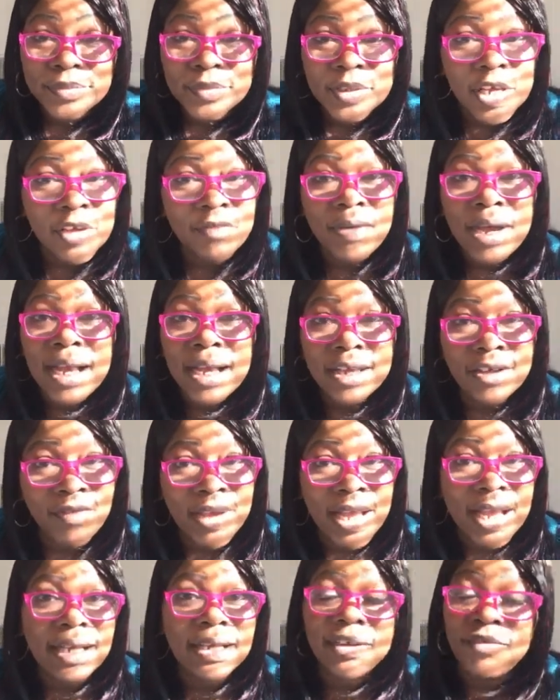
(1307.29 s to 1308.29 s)
If
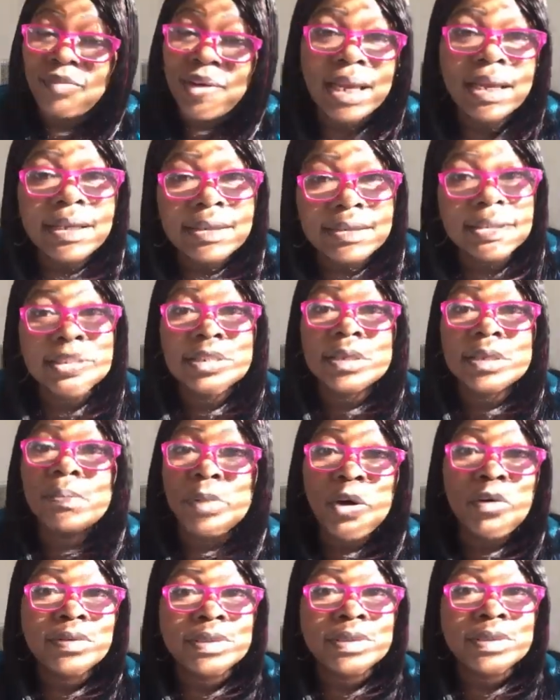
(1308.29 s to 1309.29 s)
I listen to
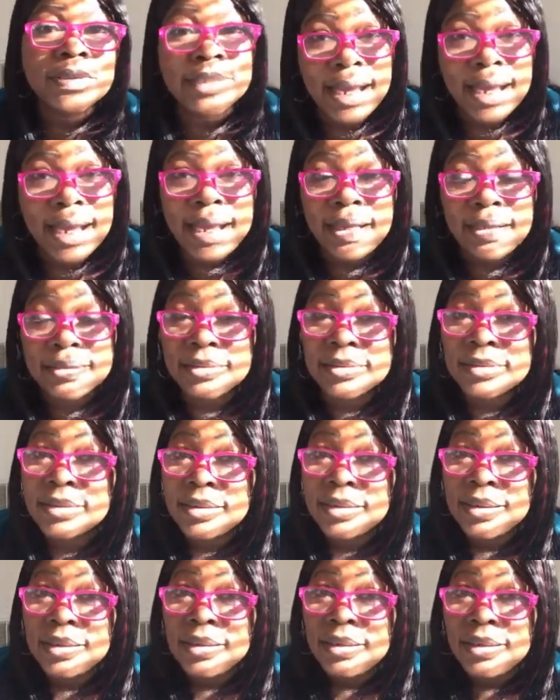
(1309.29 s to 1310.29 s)
both sides
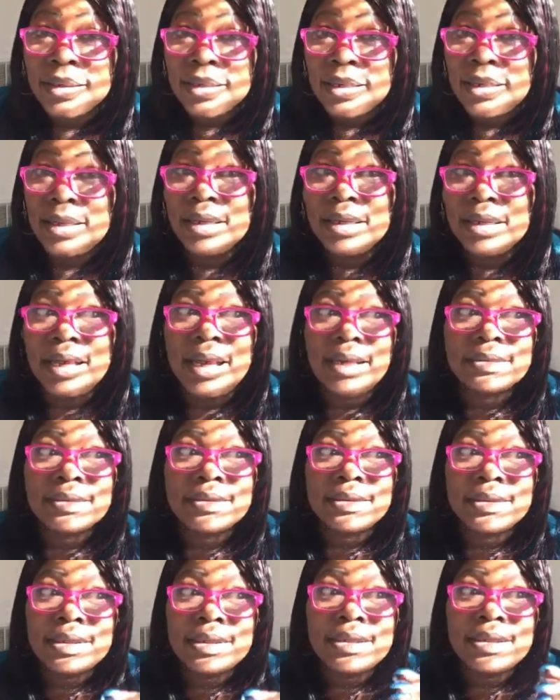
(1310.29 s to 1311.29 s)
and I
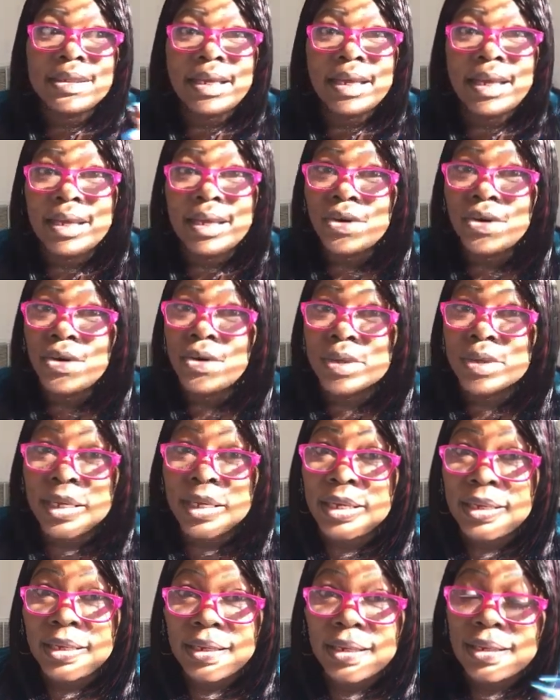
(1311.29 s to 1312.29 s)
see that,
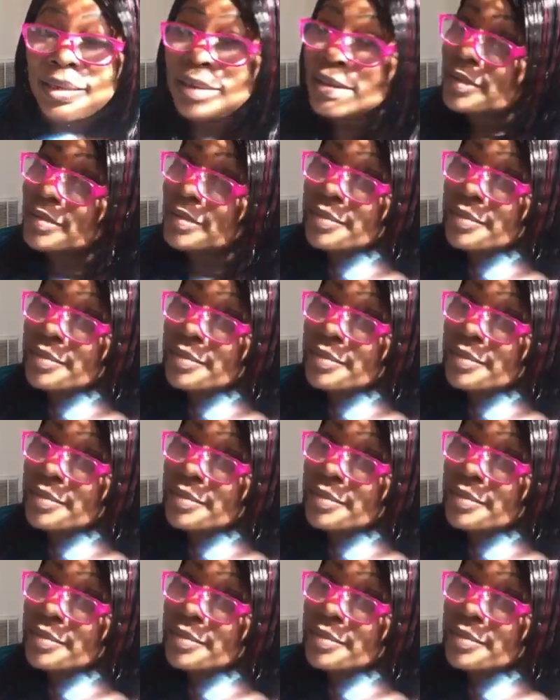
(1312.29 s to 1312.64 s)
okay,